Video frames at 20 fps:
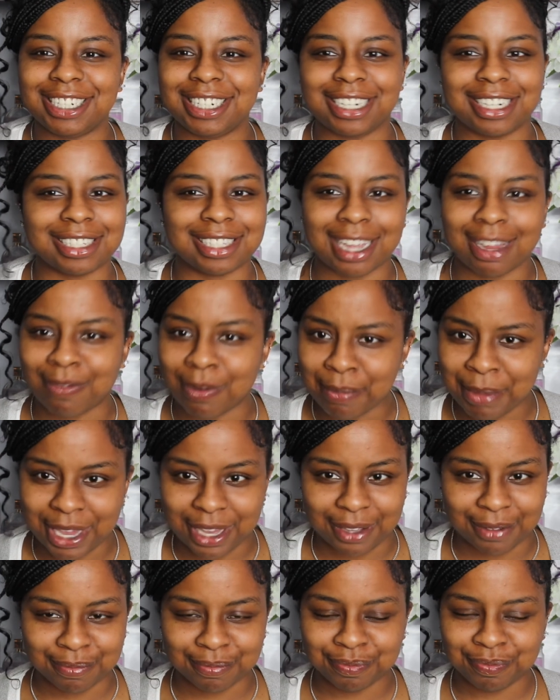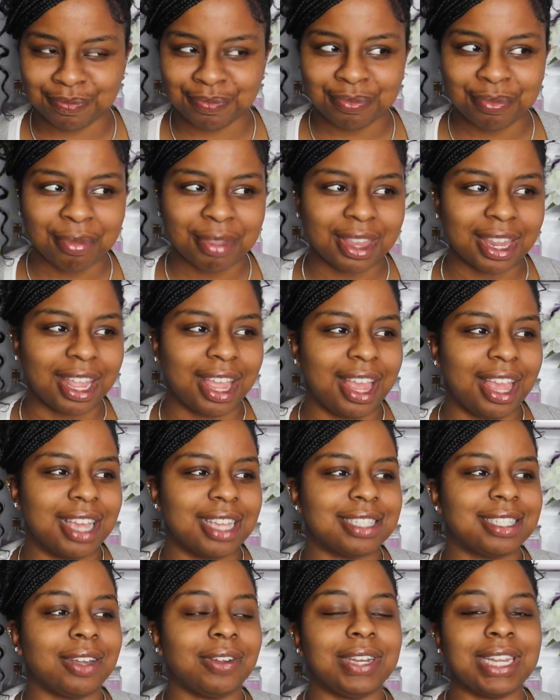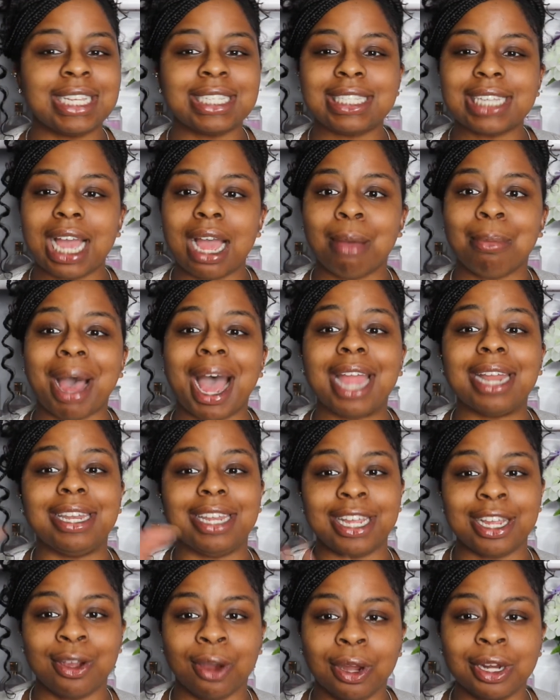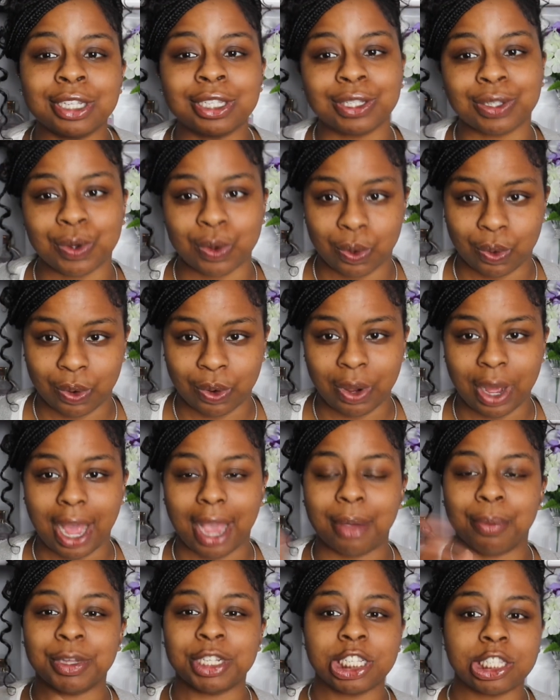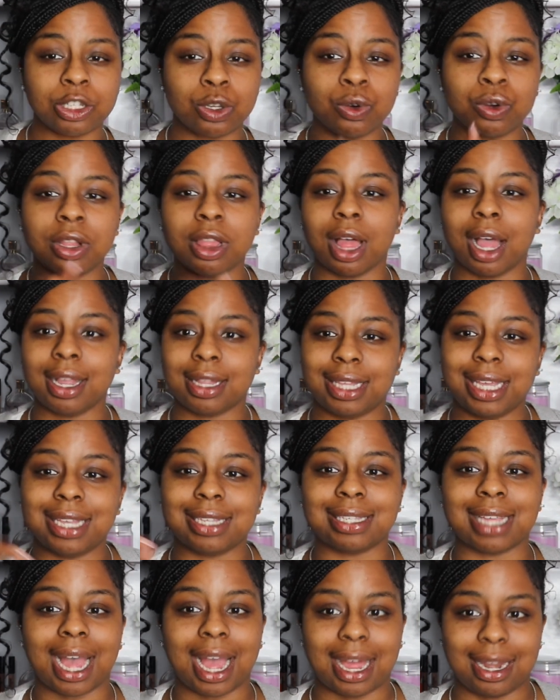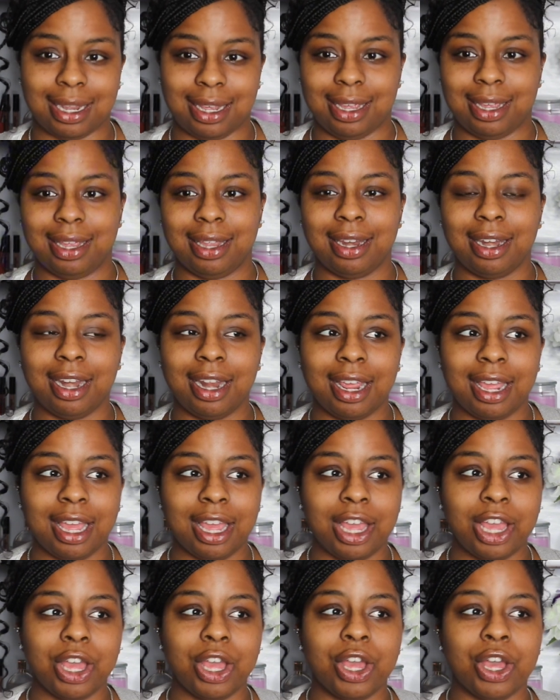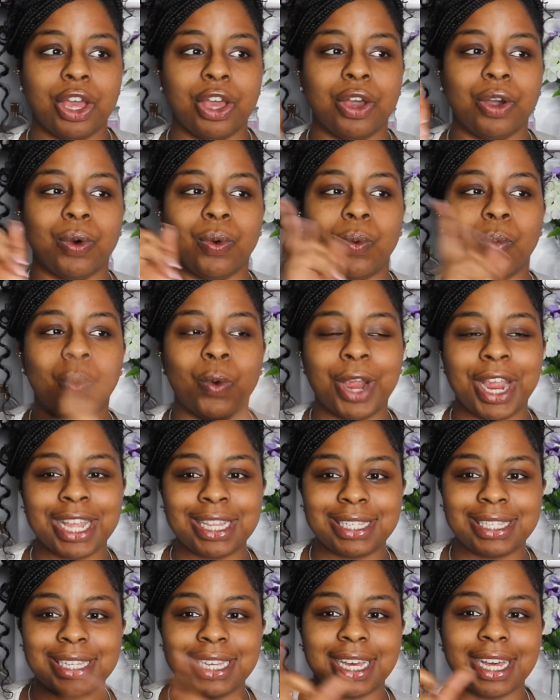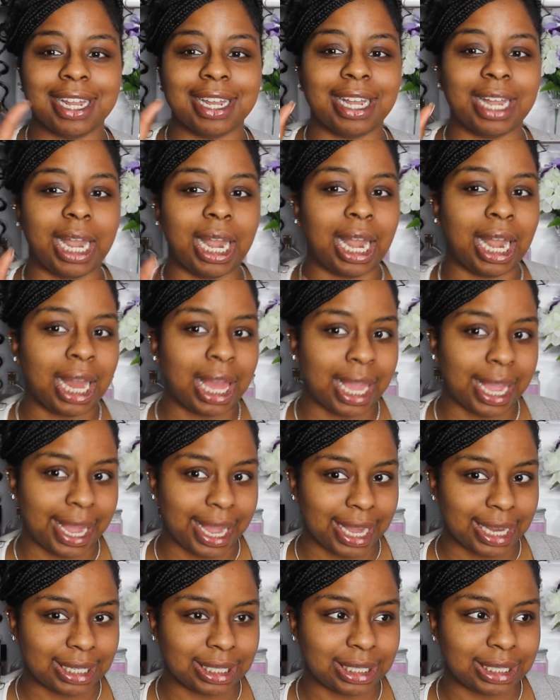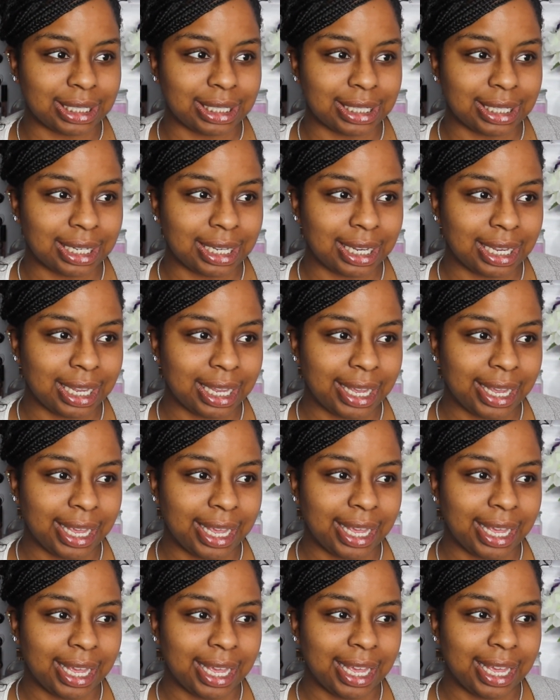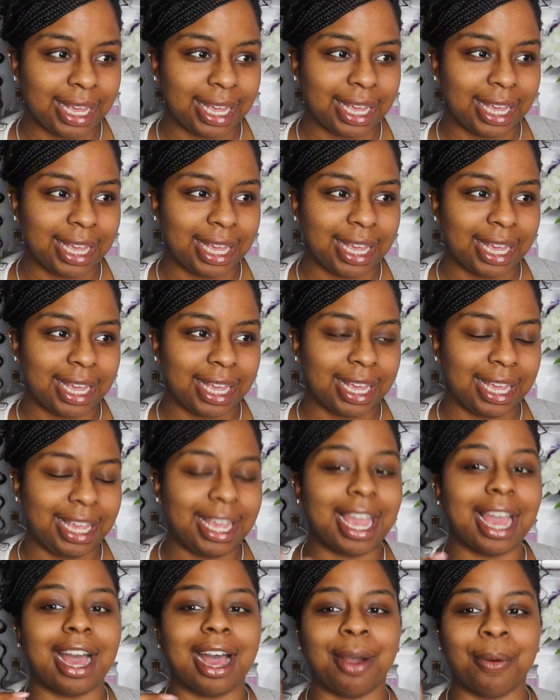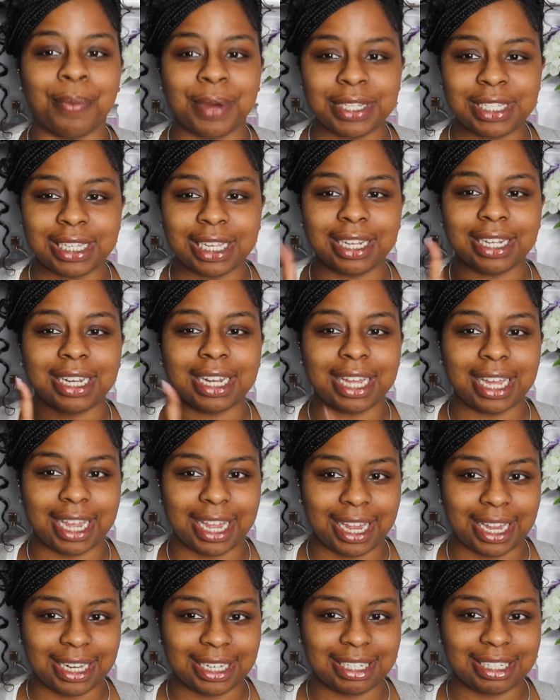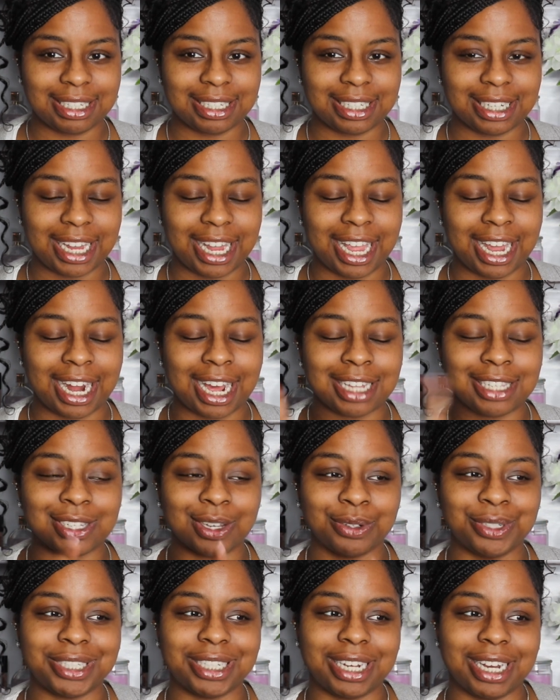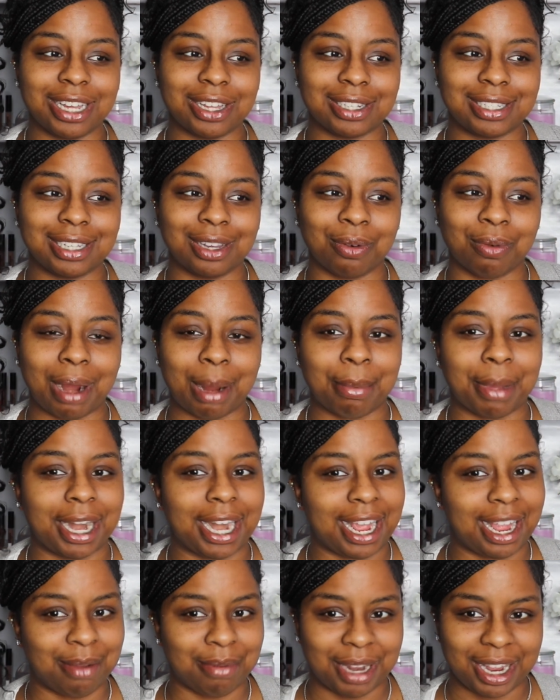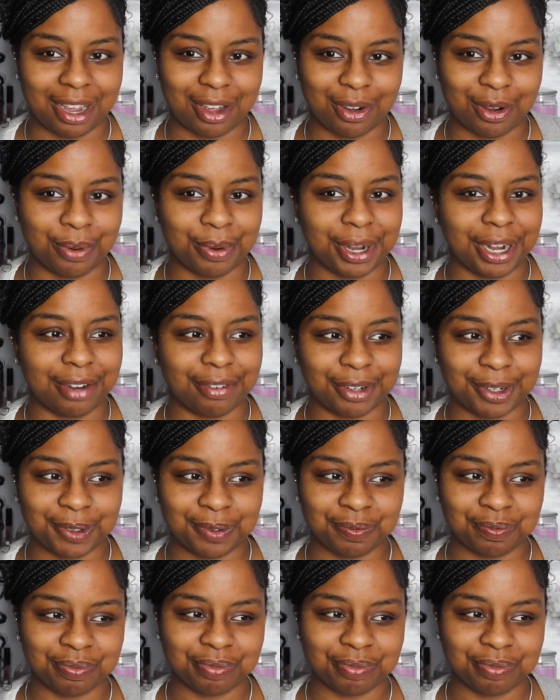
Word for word: she did the same for me. So this time I did go to school. I went to school, clocked in, signed in. Went to lunch. Yeah, I went to lunch and I told Chanel to write my name down or whatever